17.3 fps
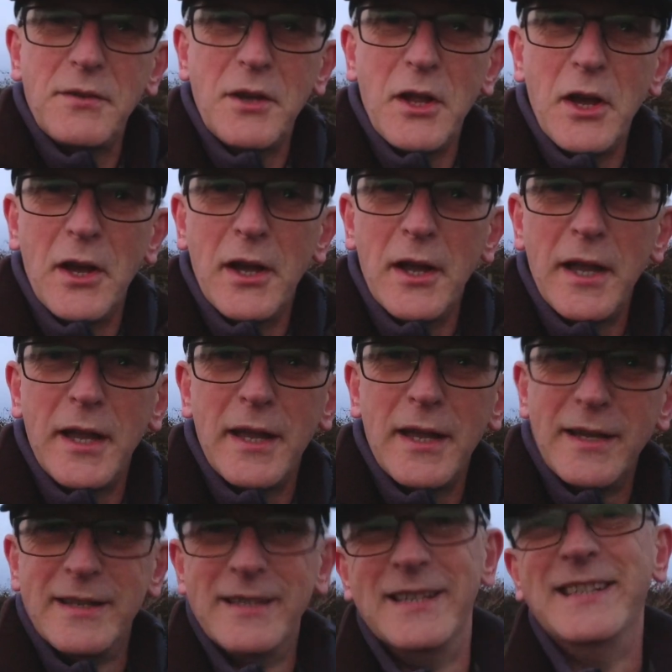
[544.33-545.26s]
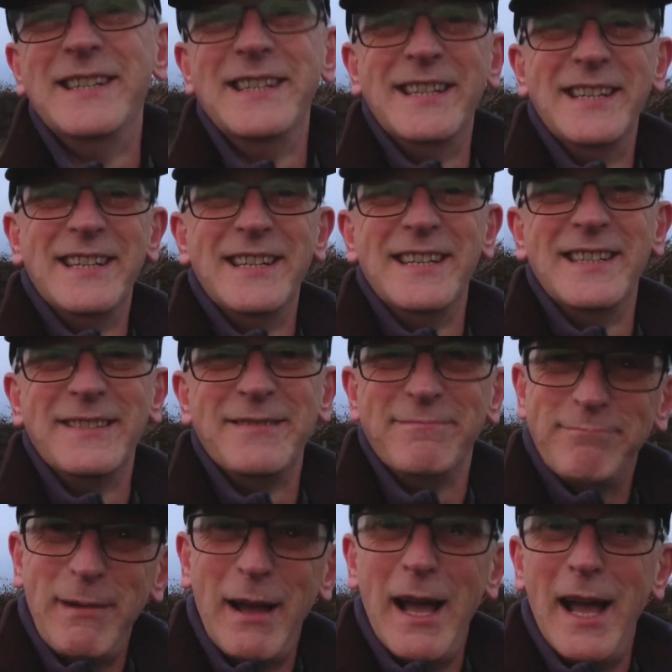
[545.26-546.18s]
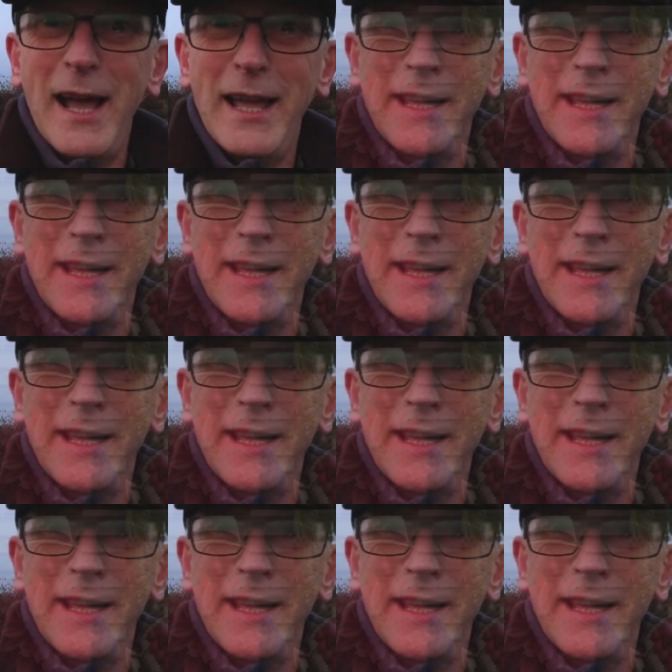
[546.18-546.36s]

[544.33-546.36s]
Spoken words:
of an eye. Bye.